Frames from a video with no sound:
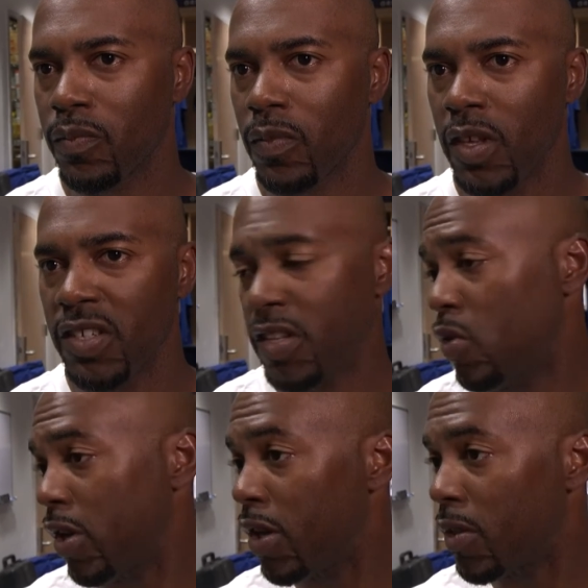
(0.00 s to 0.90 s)
He still
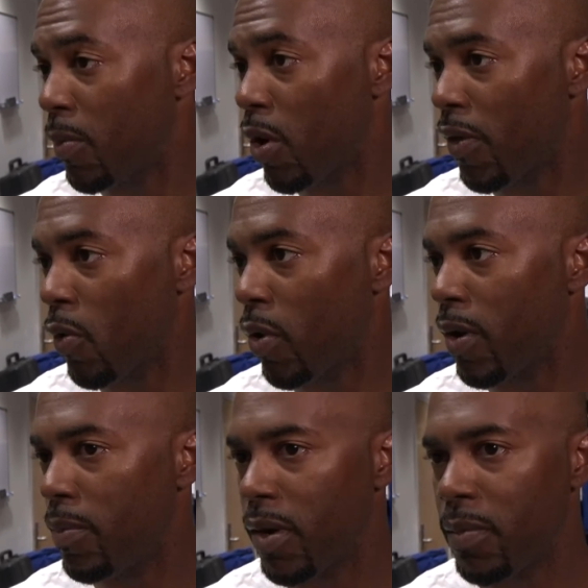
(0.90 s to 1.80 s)
can hit the ball that way,
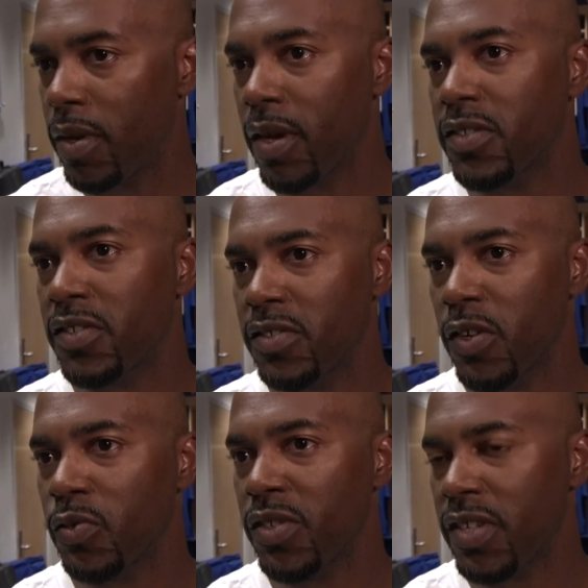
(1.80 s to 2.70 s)
but because of the
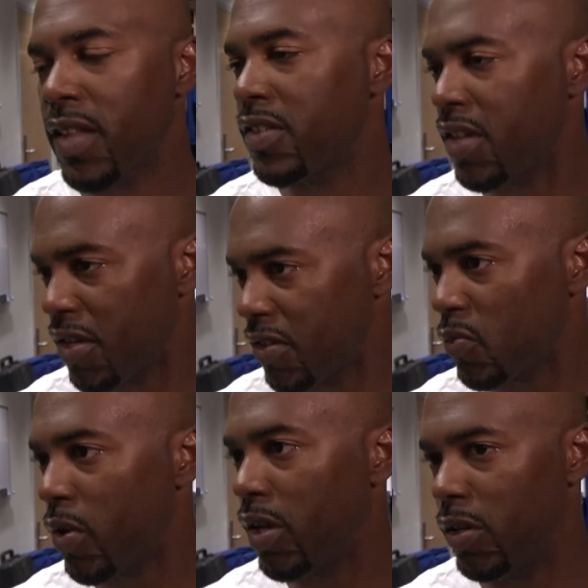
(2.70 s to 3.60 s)
surgery, he's had to change his
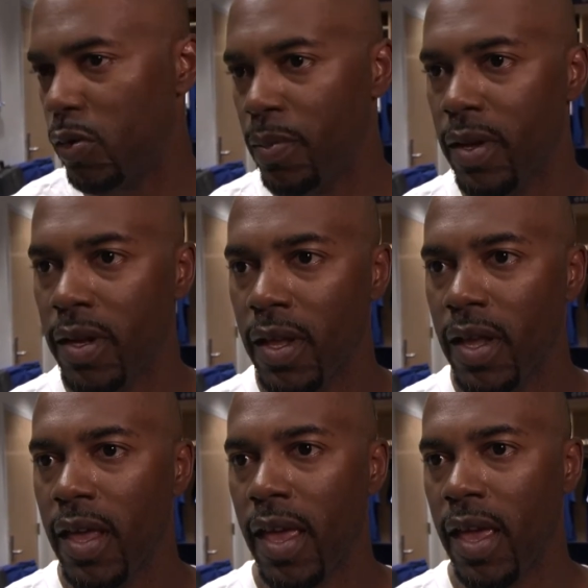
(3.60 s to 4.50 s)
swing a little bit.
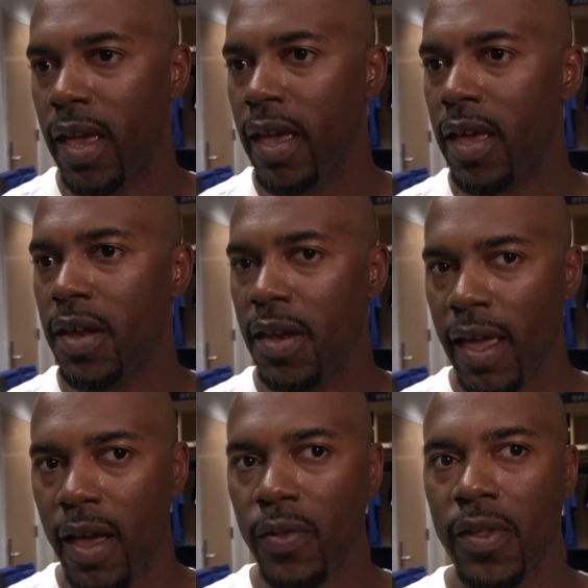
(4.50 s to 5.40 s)
And
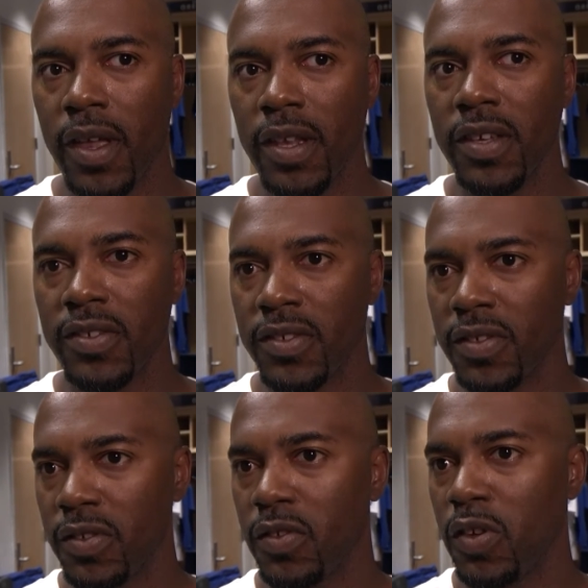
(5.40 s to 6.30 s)
now that he's,
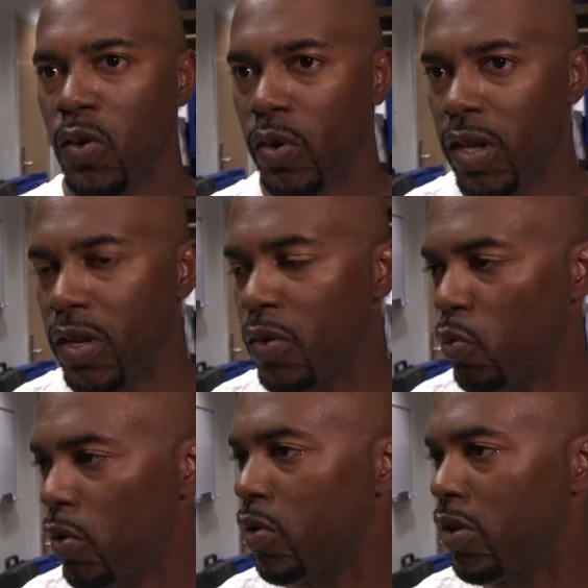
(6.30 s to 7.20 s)
getting a
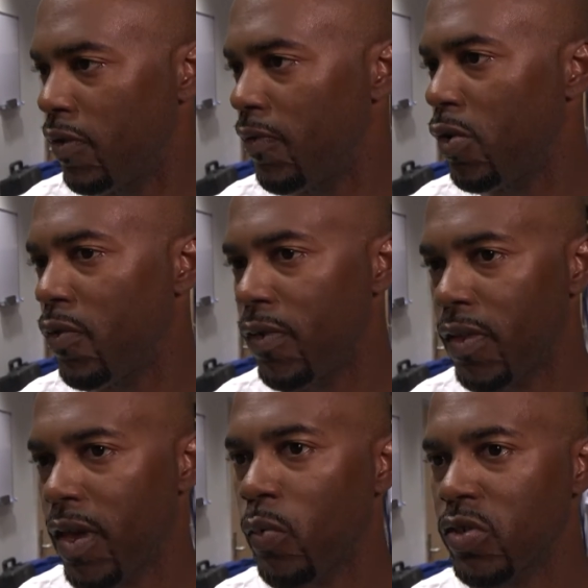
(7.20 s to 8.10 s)
real good feel for
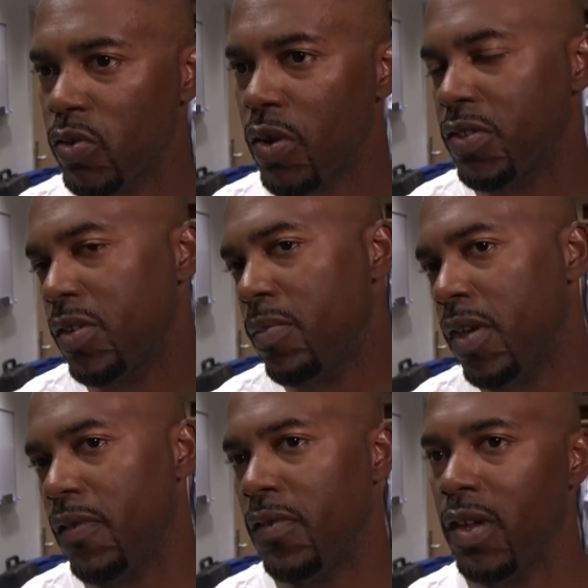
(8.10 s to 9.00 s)
that, we're starting to see the
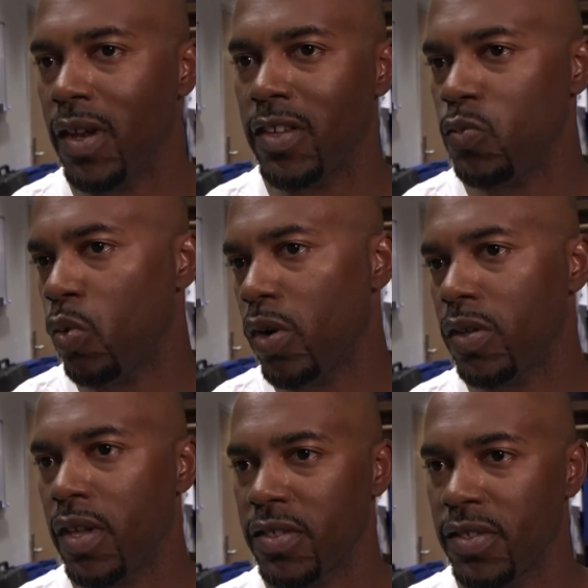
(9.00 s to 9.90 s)
benefit. And that's work,
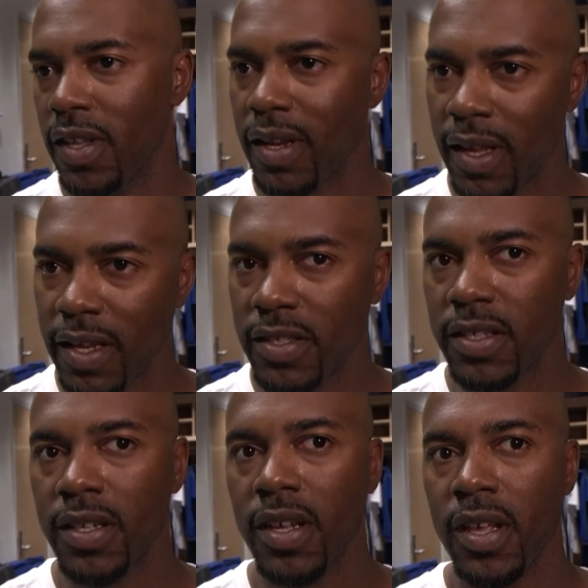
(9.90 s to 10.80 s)
that's dedication,